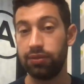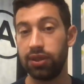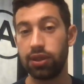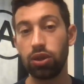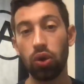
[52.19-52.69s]
If the
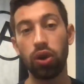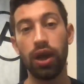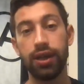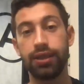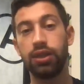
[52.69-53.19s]
store
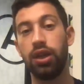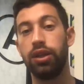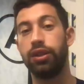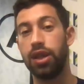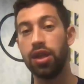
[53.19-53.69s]
has
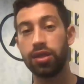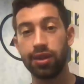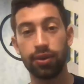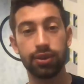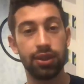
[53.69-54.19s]

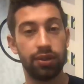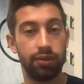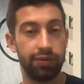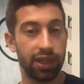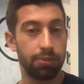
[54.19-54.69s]
10,000
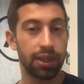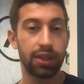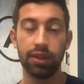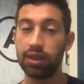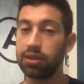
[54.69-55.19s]
feedbacks,
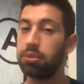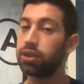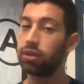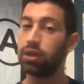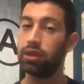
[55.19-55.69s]
it doesn't
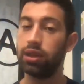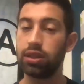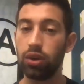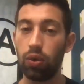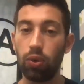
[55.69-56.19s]
matter that the
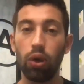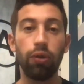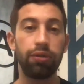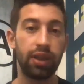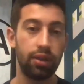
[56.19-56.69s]
store
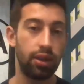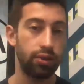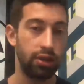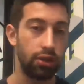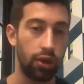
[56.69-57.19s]
worth
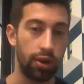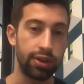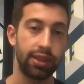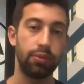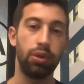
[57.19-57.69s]

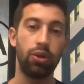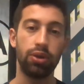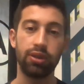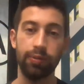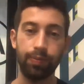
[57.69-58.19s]
$10,000
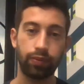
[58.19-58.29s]
because